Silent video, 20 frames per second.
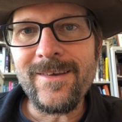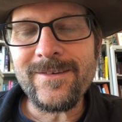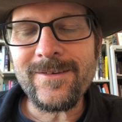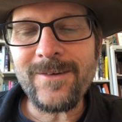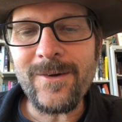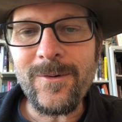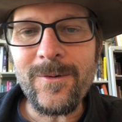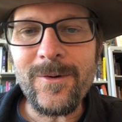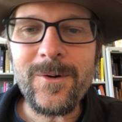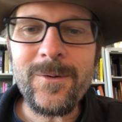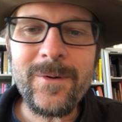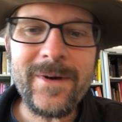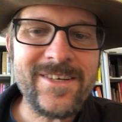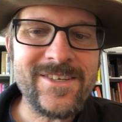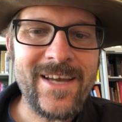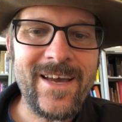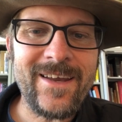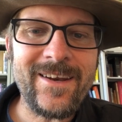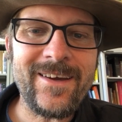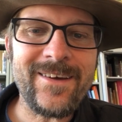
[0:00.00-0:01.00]
So a quick
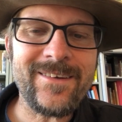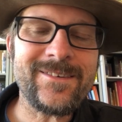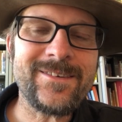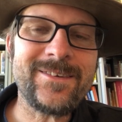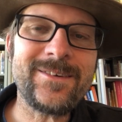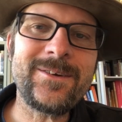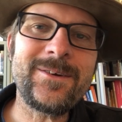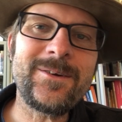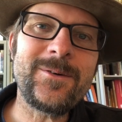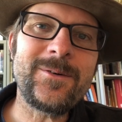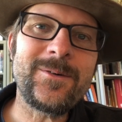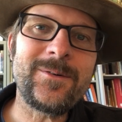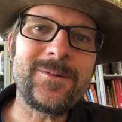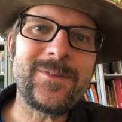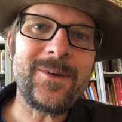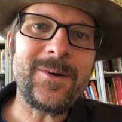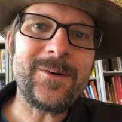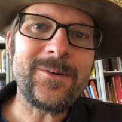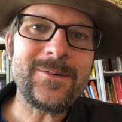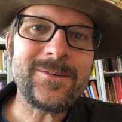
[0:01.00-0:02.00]
shout out to
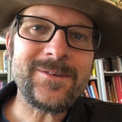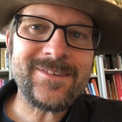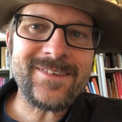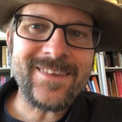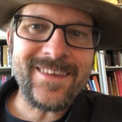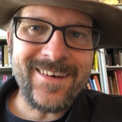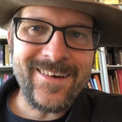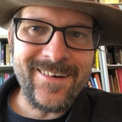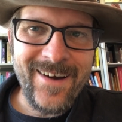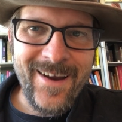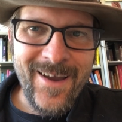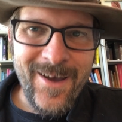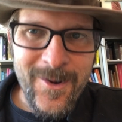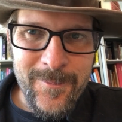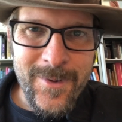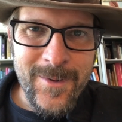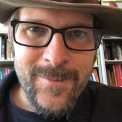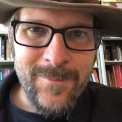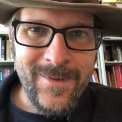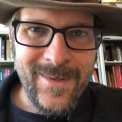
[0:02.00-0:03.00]
those that are
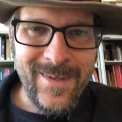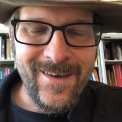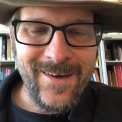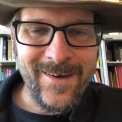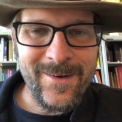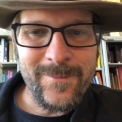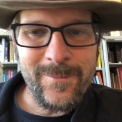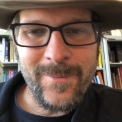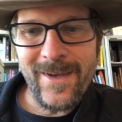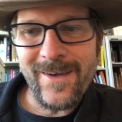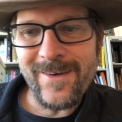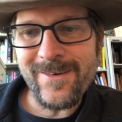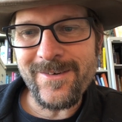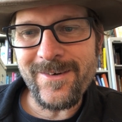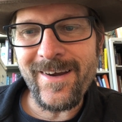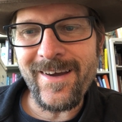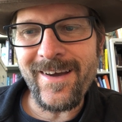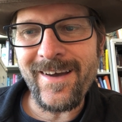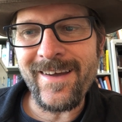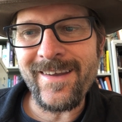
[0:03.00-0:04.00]
helping me on
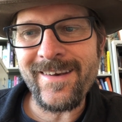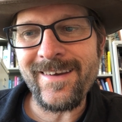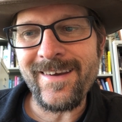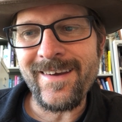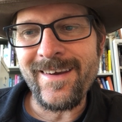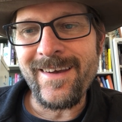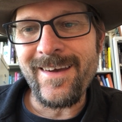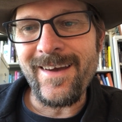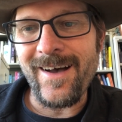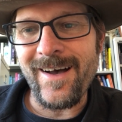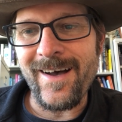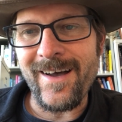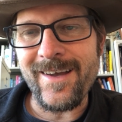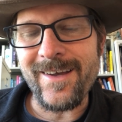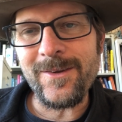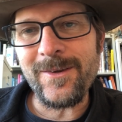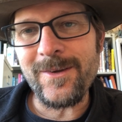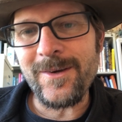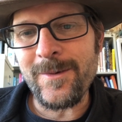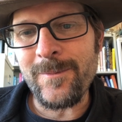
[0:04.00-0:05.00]
Patreon, uh,
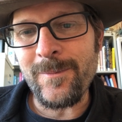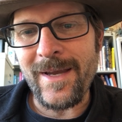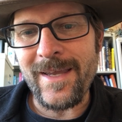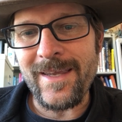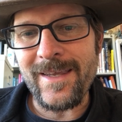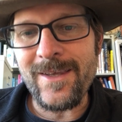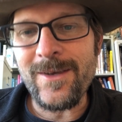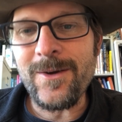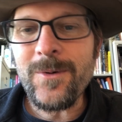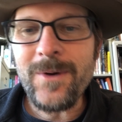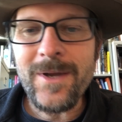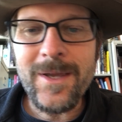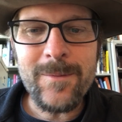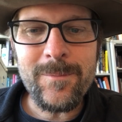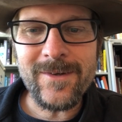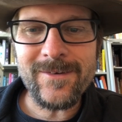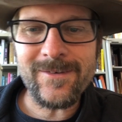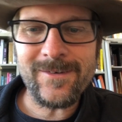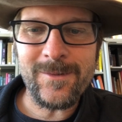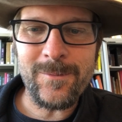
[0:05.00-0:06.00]
including my
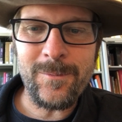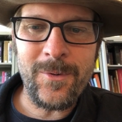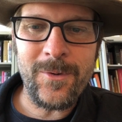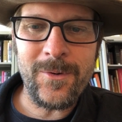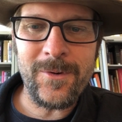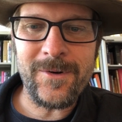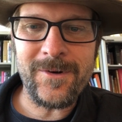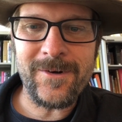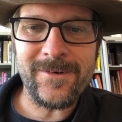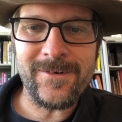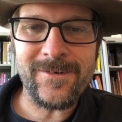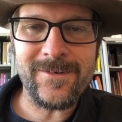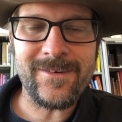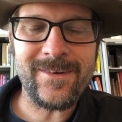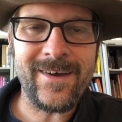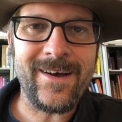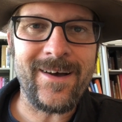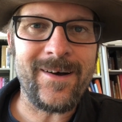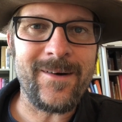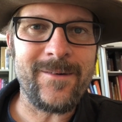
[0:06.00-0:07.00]
EOHippus supporters,
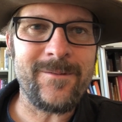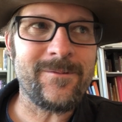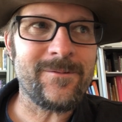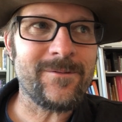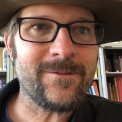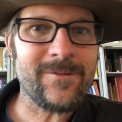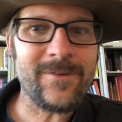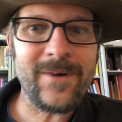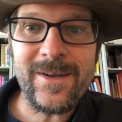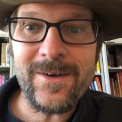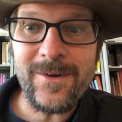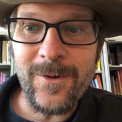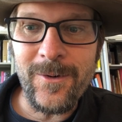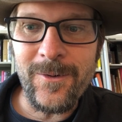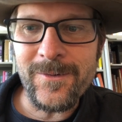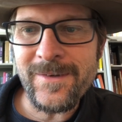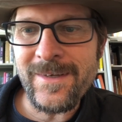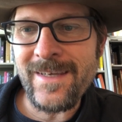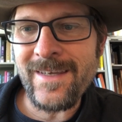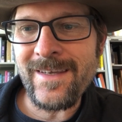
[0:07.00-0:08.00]
um, Fred
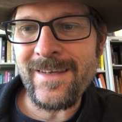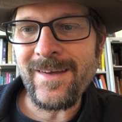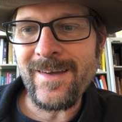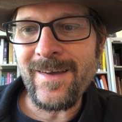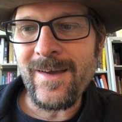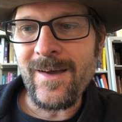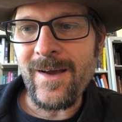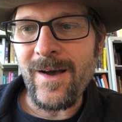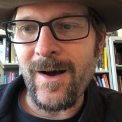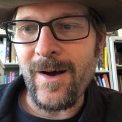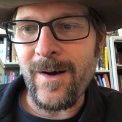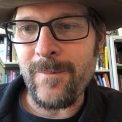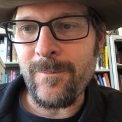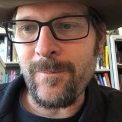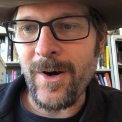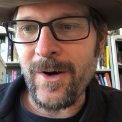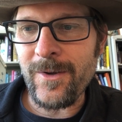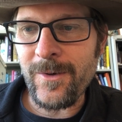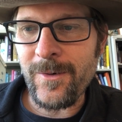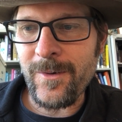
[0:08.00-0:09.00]
Olney, uh,
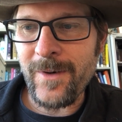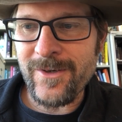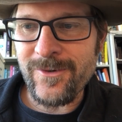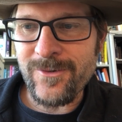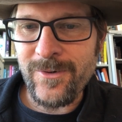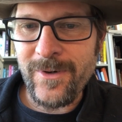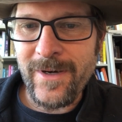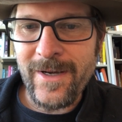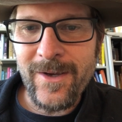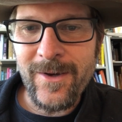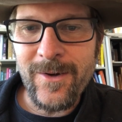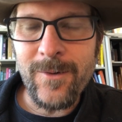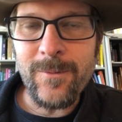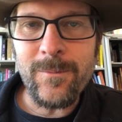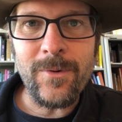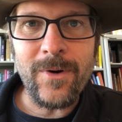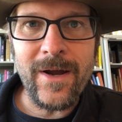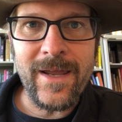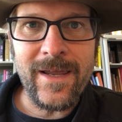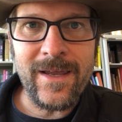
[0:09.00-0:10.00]
Marlo Draco,
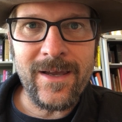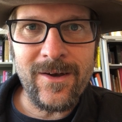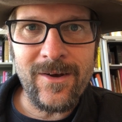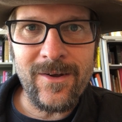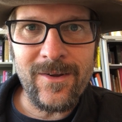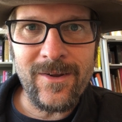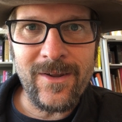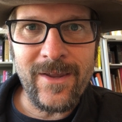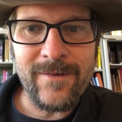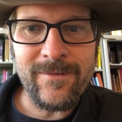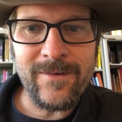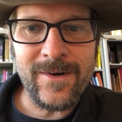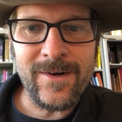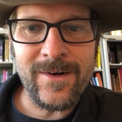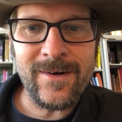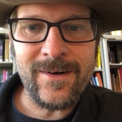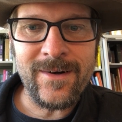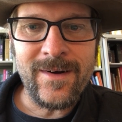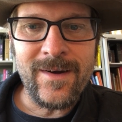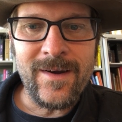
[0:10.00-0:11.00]
Brian
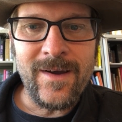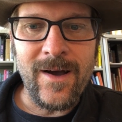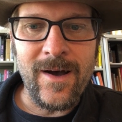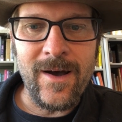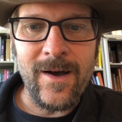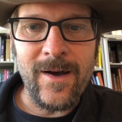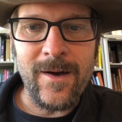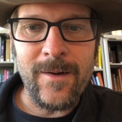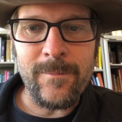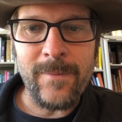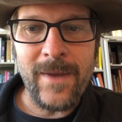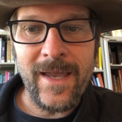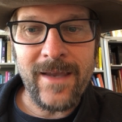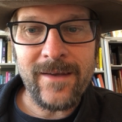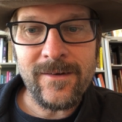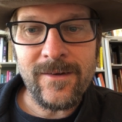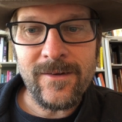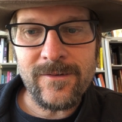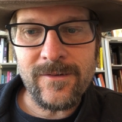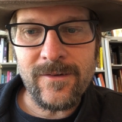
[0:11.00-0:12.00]
Clever, uh,
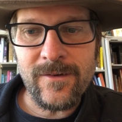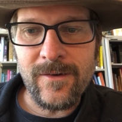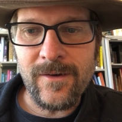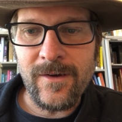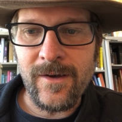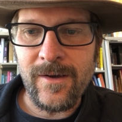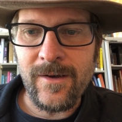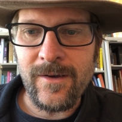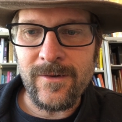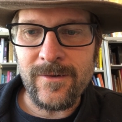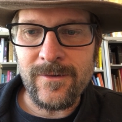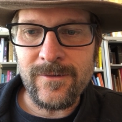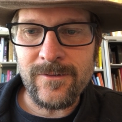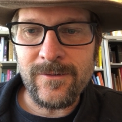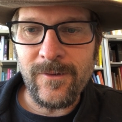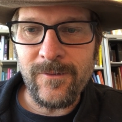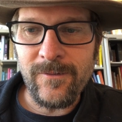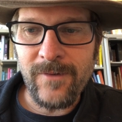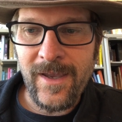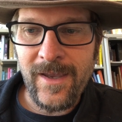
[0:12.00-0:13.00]
Magnus uh,
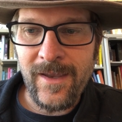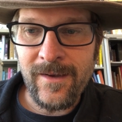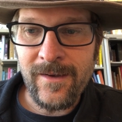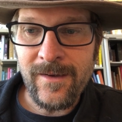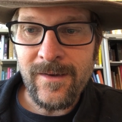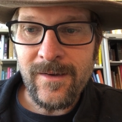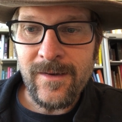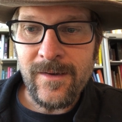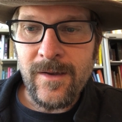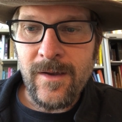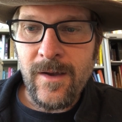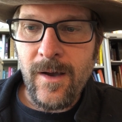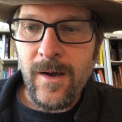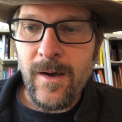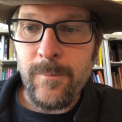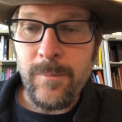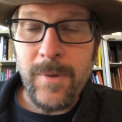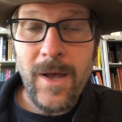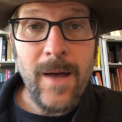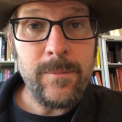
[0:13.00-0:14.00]

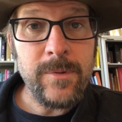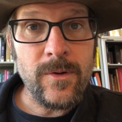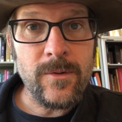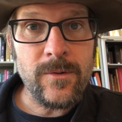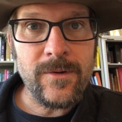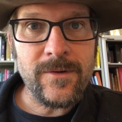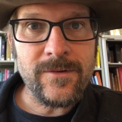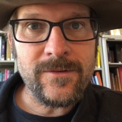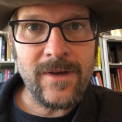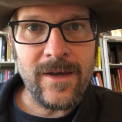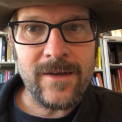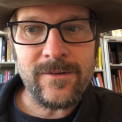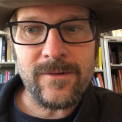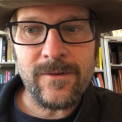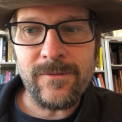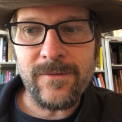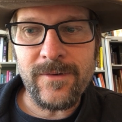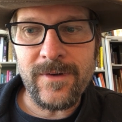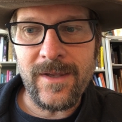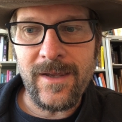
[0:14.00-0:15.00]
uh Pablo
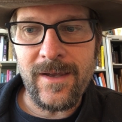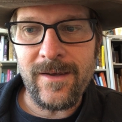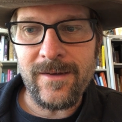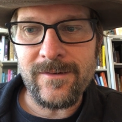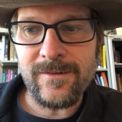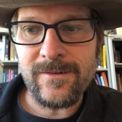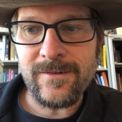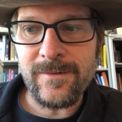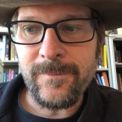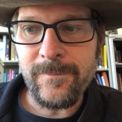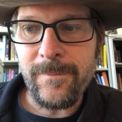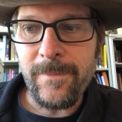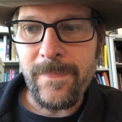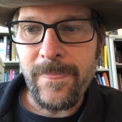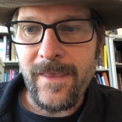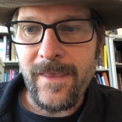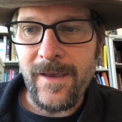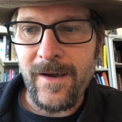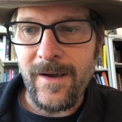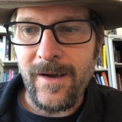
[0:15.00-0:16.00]
Luzato Figuez,
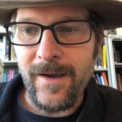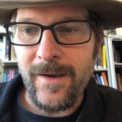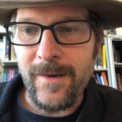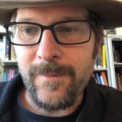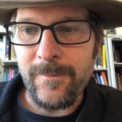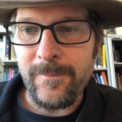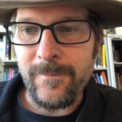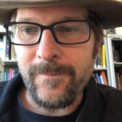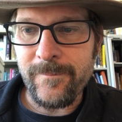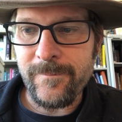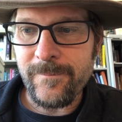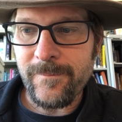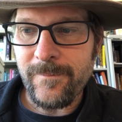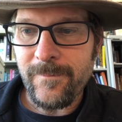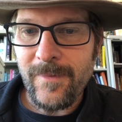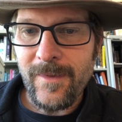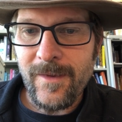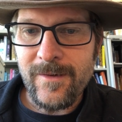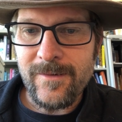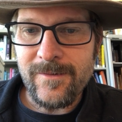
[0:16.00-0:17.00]
um,
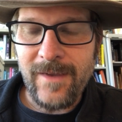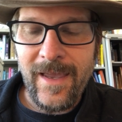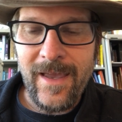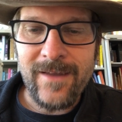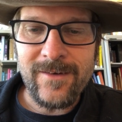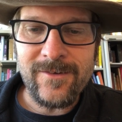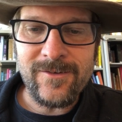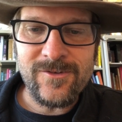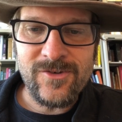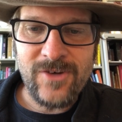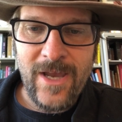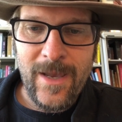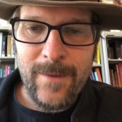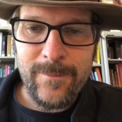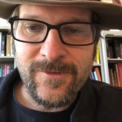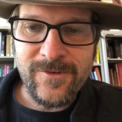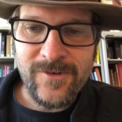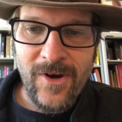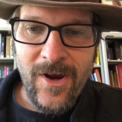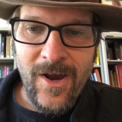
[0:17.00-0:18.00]
Dan
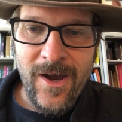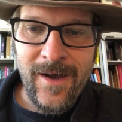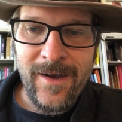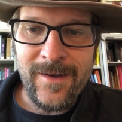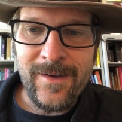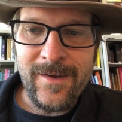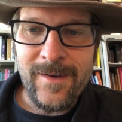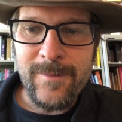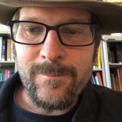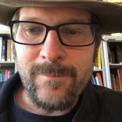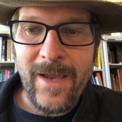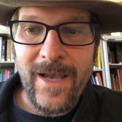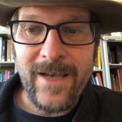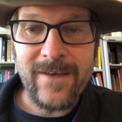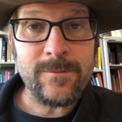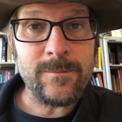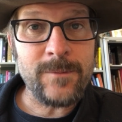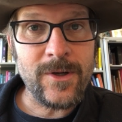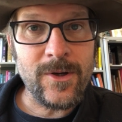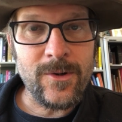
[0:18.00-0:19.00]
Chapshaw,
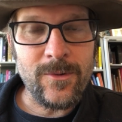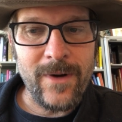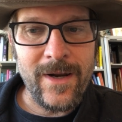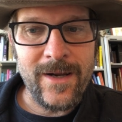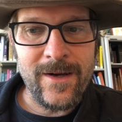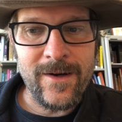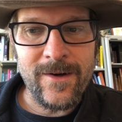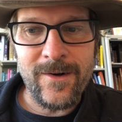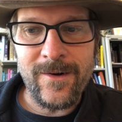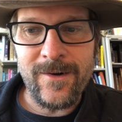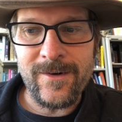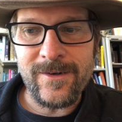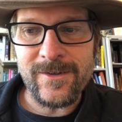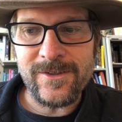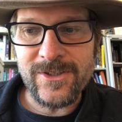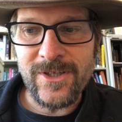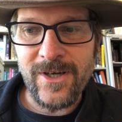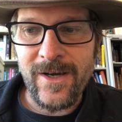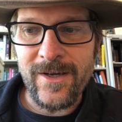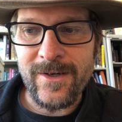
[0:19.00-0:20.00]
Max McGregor,
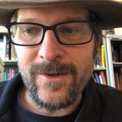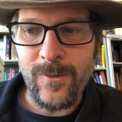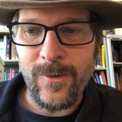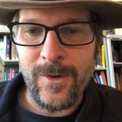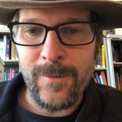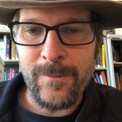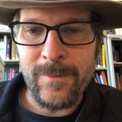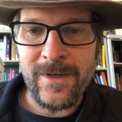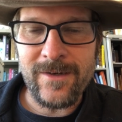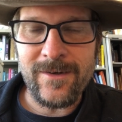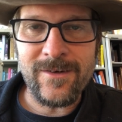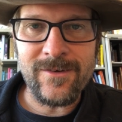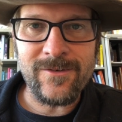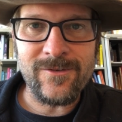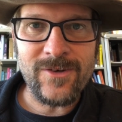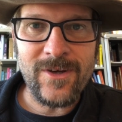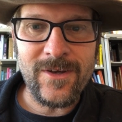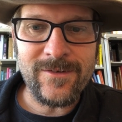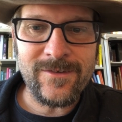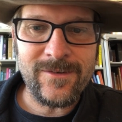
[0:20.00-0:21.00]
Sean Gormit,
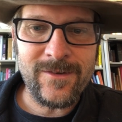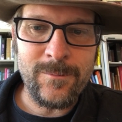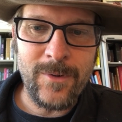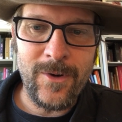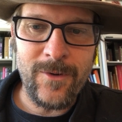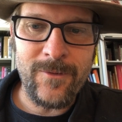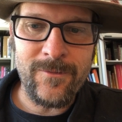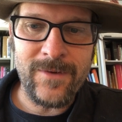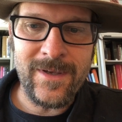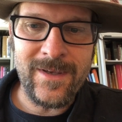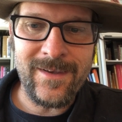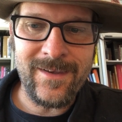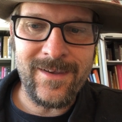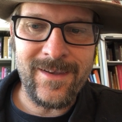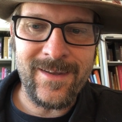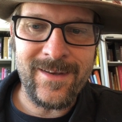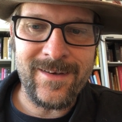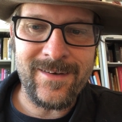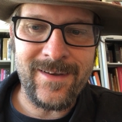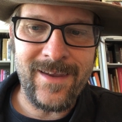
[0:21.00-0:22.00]
Justin Bovey,
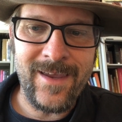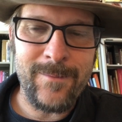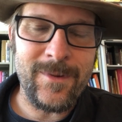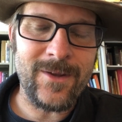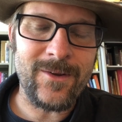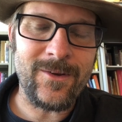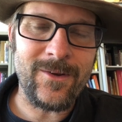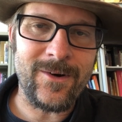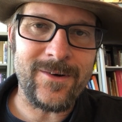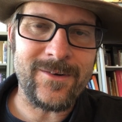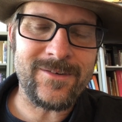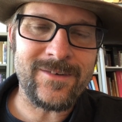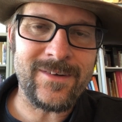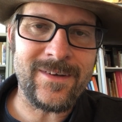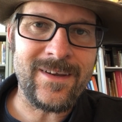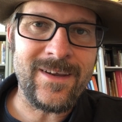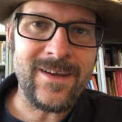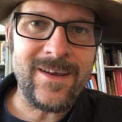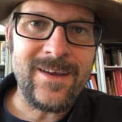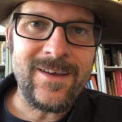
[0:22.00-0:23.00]
and Emmett
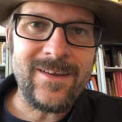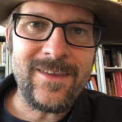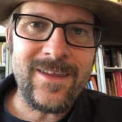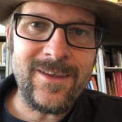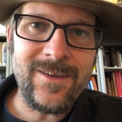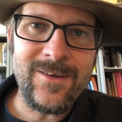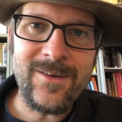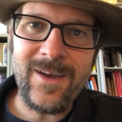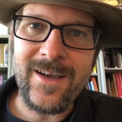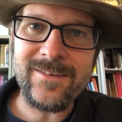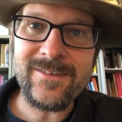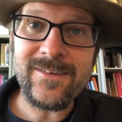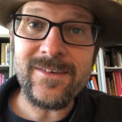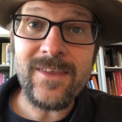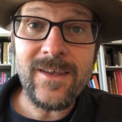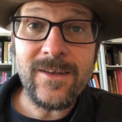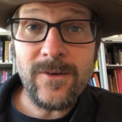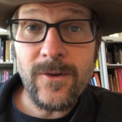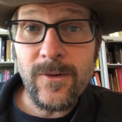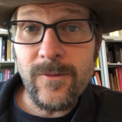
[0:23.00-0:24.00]
Larson. Thank you guys,
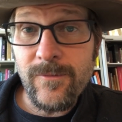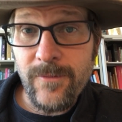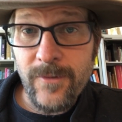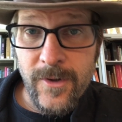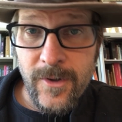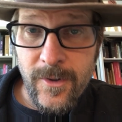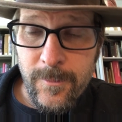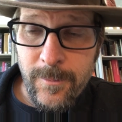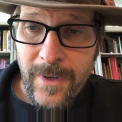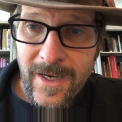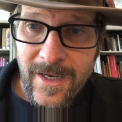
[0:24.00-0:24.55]
and thank you for your